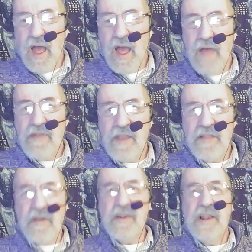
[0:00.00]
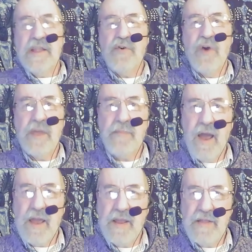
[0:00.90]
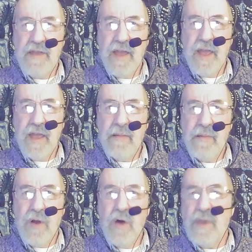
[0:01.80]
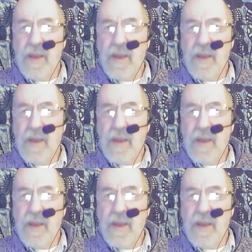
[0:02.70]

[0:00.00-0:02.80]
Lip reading: and then suddenly drawing back and saying, "Oh, but I'm